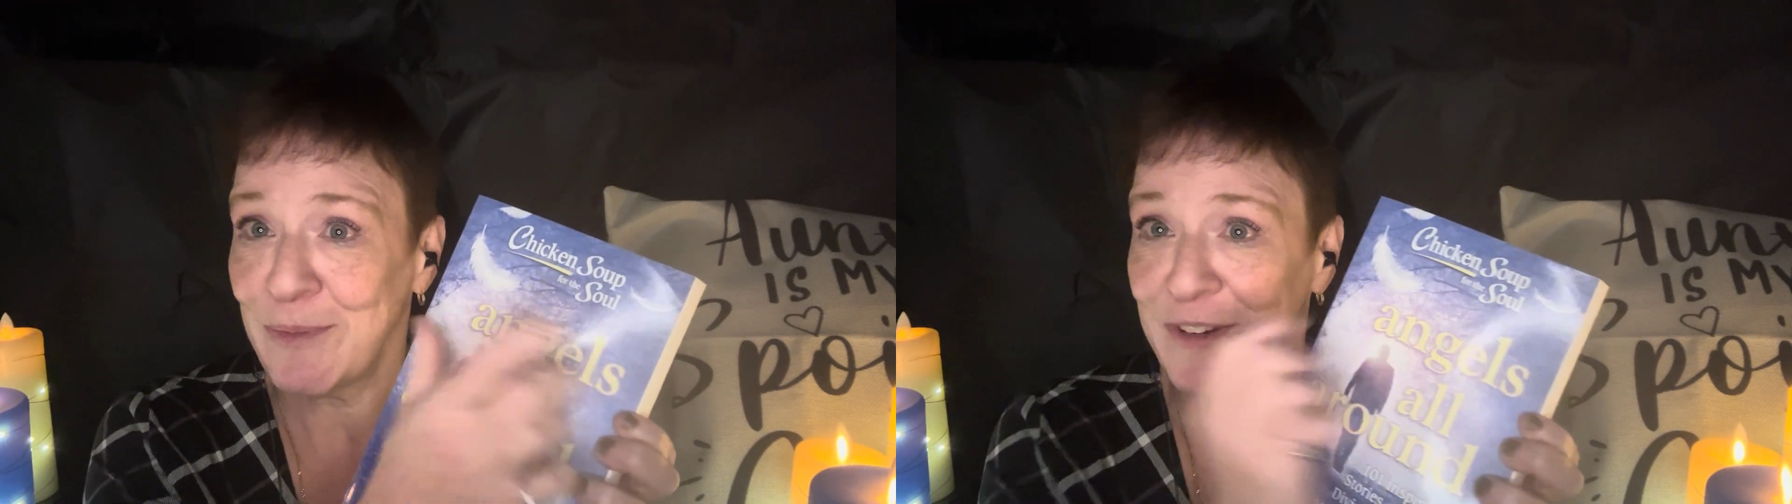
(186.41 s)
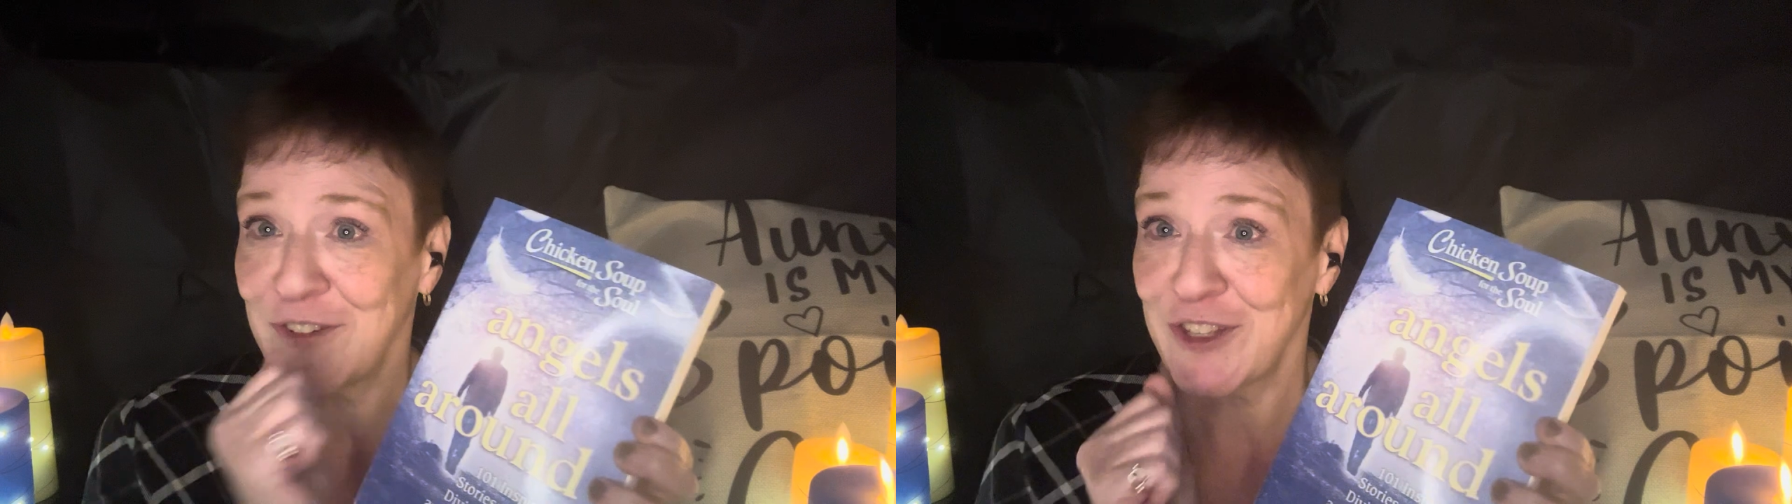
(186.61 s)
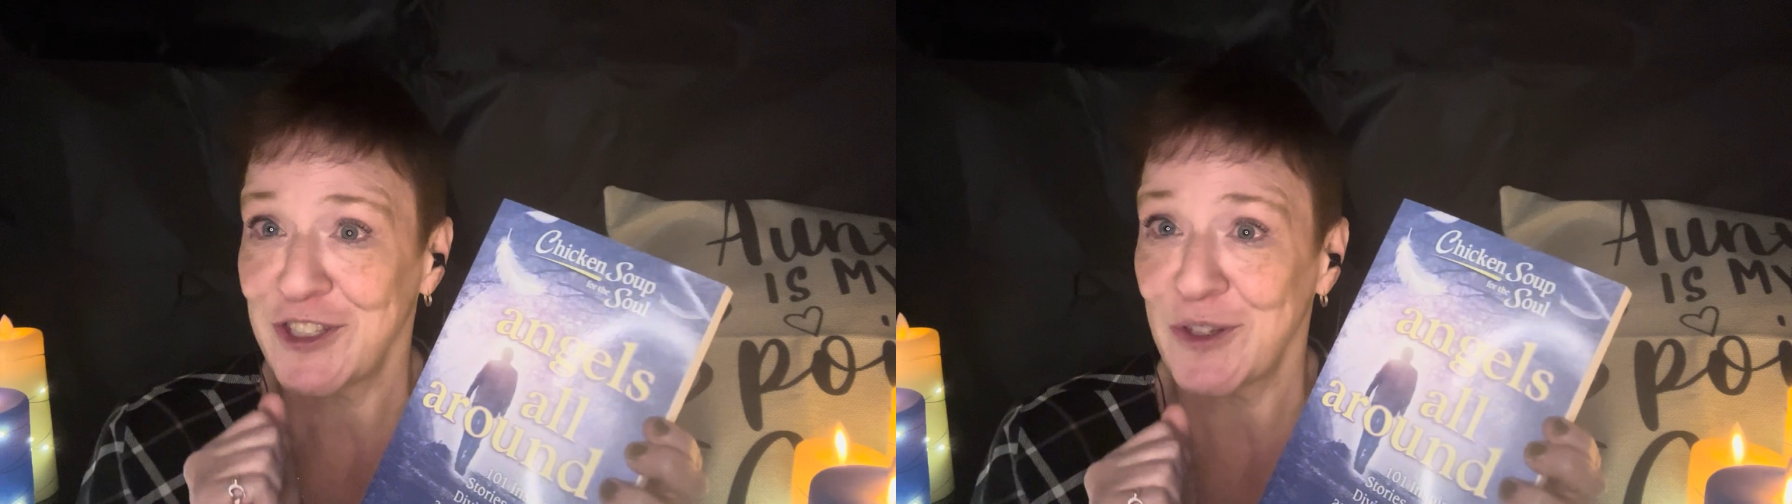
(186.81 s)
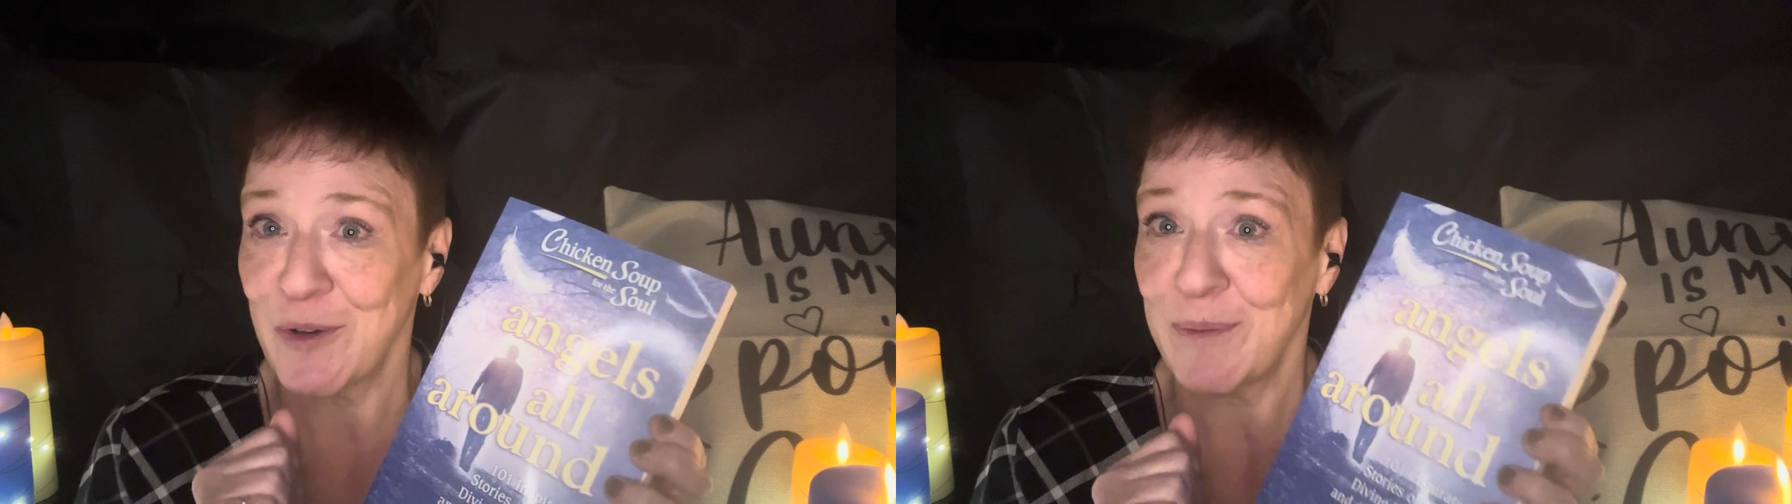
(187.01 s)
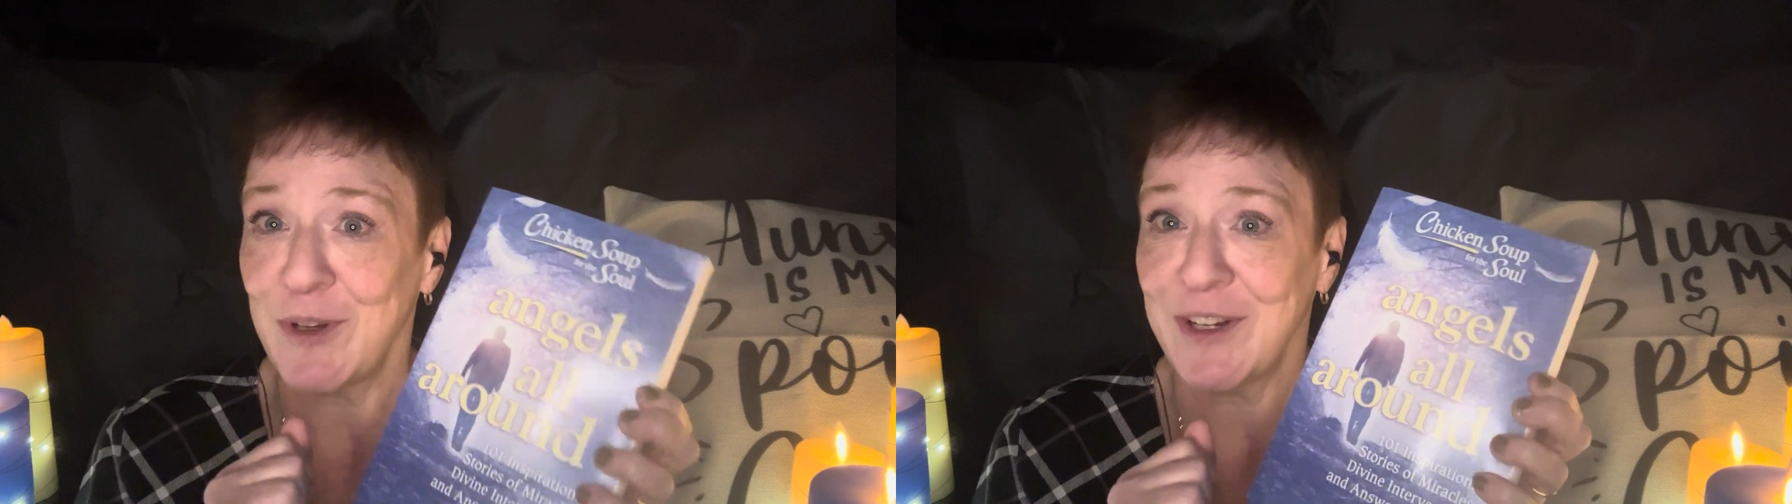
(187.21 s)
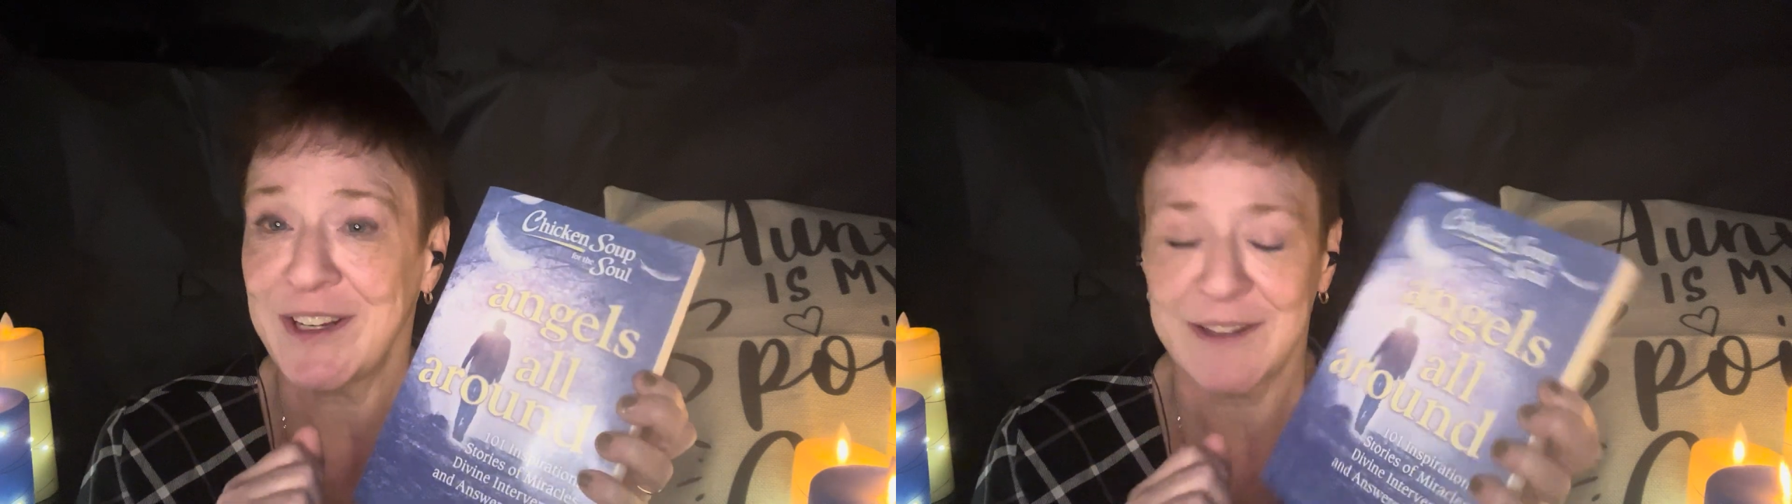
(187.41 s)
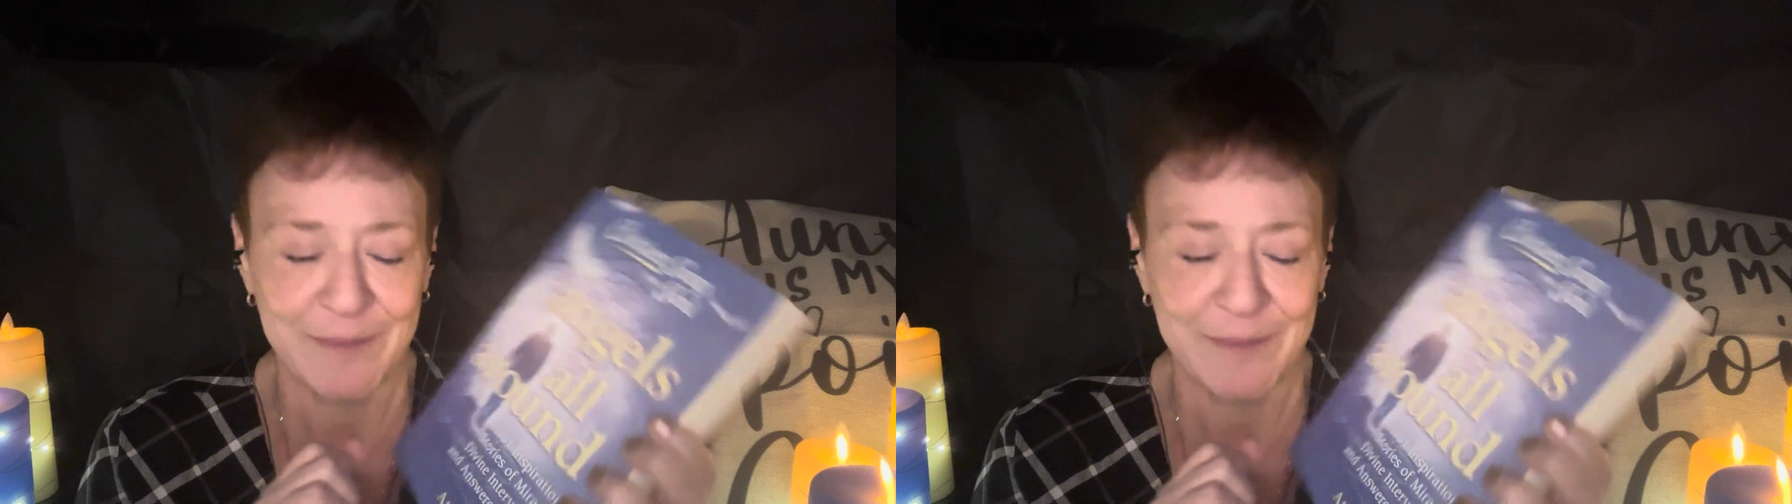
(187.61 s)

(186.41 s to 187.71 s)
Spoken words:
book for the soul book